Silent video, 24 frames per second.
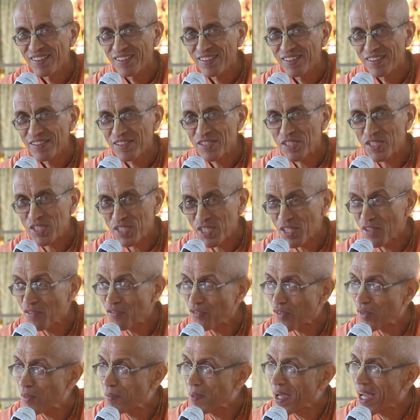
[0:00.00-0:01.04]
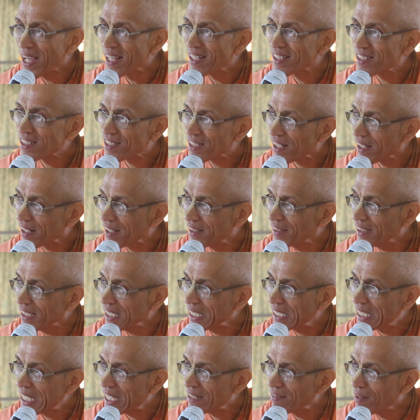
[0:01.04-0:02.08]
Sinful man suddenly
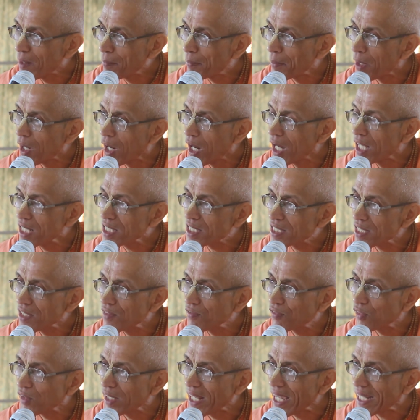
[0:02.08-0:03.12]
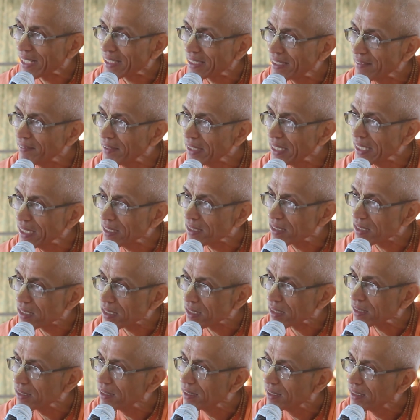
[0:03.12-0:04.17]
gave up all sinful
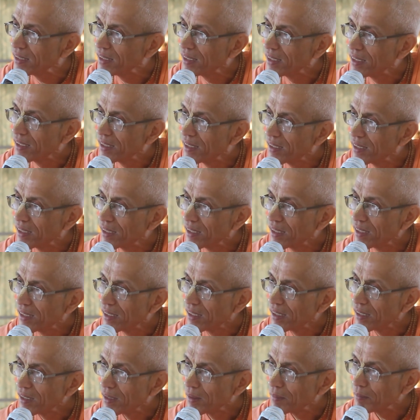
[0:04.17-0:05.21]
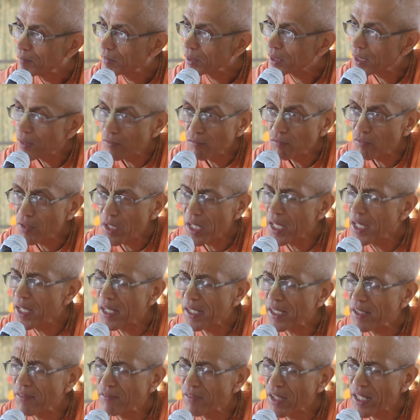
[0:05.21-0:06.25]
activities. Became
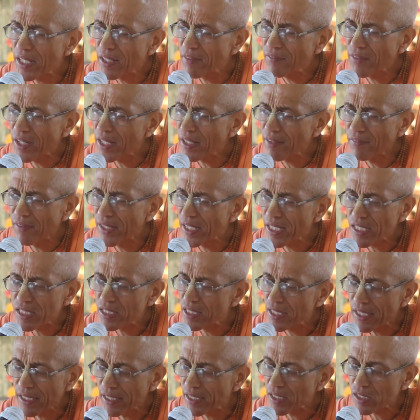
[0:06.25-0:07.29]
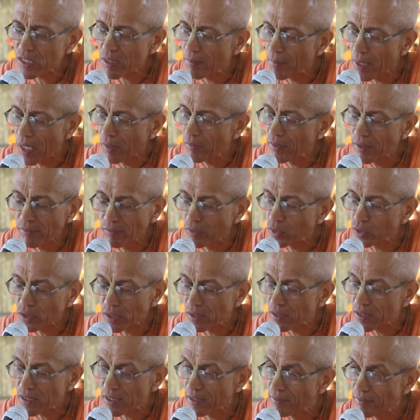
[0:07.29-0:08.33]
very serious about
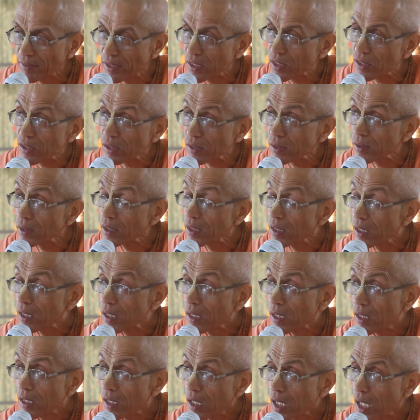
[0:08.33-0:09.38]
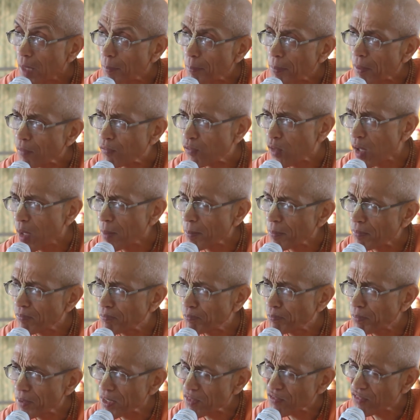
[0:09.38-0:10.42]
devotional service and performed
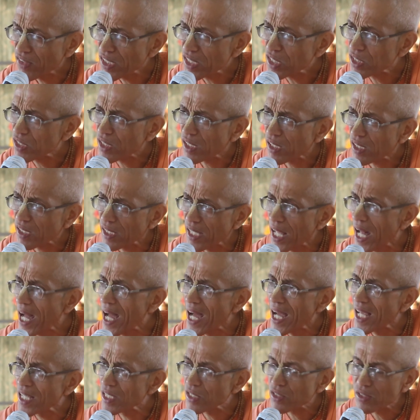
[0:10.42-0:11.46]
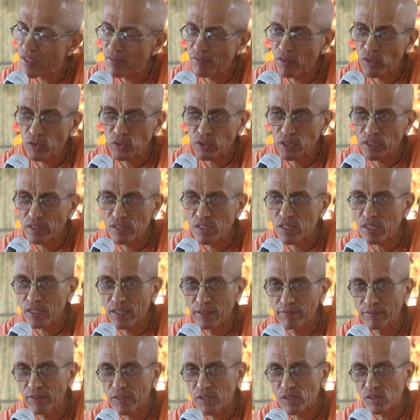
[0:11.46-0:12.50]
first class devotional
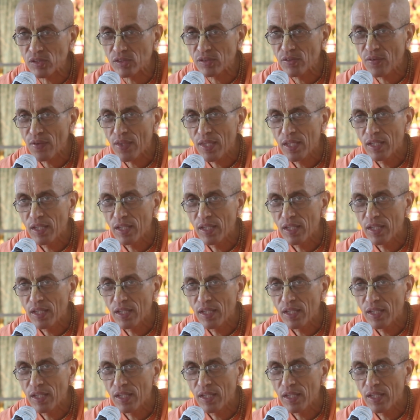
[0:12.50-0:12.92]
service.